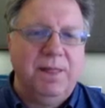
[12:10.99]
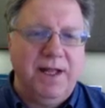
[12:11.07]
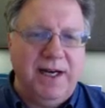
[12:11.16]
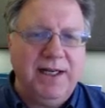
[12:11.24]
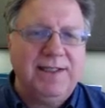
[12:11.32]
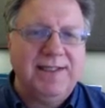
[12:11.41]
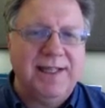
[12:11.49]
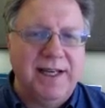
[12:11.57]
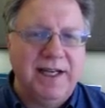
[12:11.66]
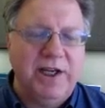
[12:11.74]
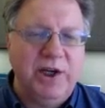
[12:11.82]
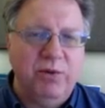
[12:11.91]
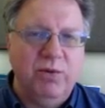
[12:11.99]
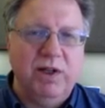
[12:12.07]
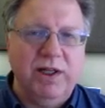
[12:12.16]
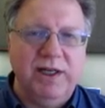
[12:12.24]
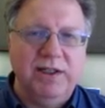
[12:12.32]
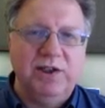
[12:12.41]
The next thing you
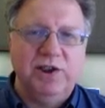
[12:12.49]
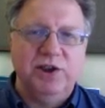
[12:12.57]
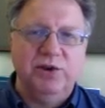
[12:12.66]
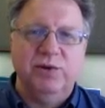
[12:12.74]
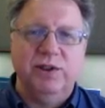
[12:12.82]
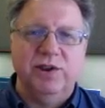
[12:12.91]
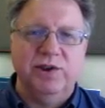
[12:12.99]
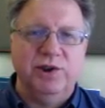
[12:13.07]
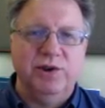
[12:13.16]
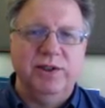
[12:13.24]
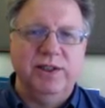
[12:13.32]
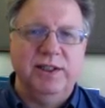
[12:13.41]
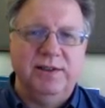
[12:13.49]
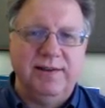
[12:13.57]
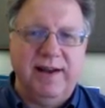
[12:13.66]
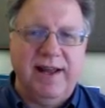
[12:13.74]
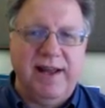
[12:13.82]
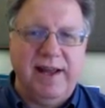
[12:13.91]
really need to do is you need
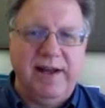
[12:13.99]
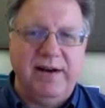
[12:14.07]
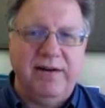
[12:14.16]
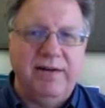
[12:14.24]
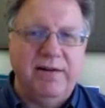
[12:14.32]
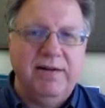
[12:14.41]
to add